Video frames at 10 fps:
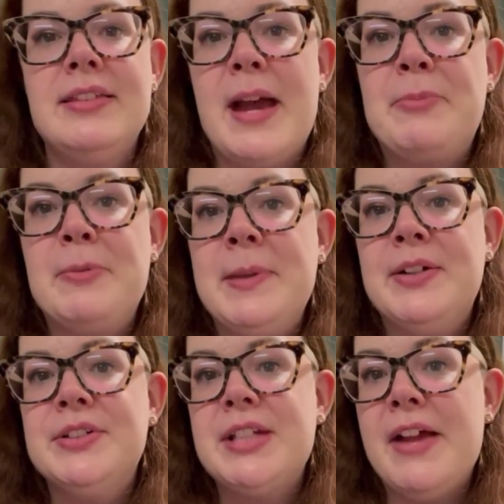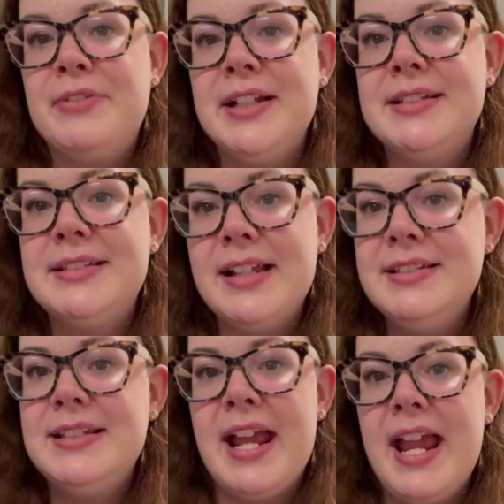that premieres every
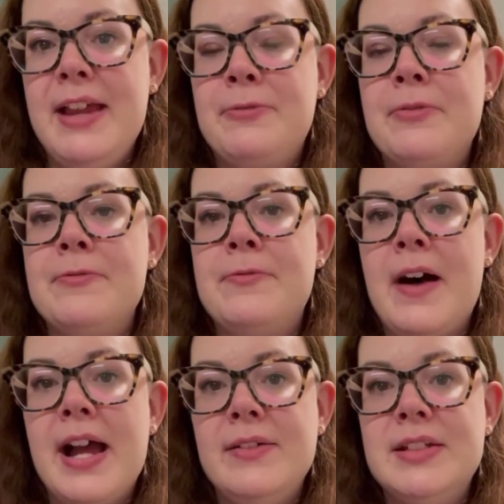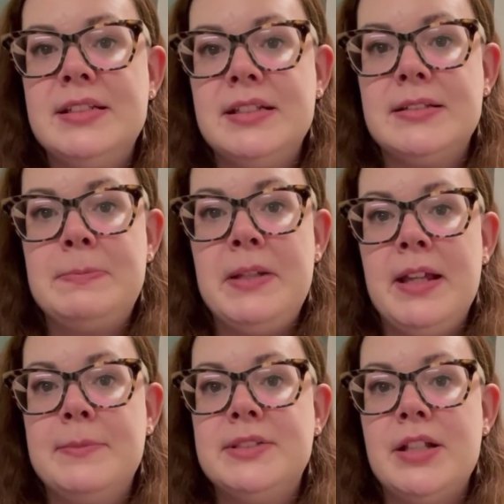Sunday from 5 to 6
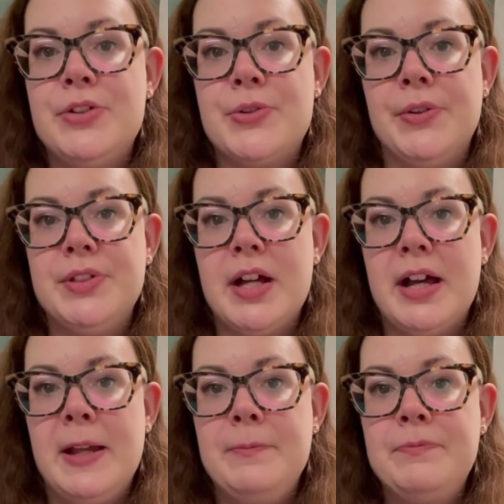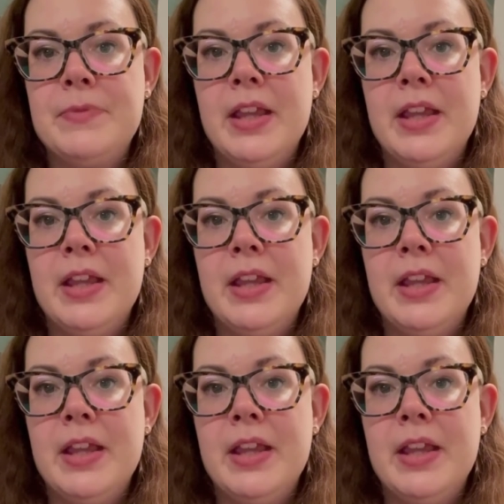p.m. Central Time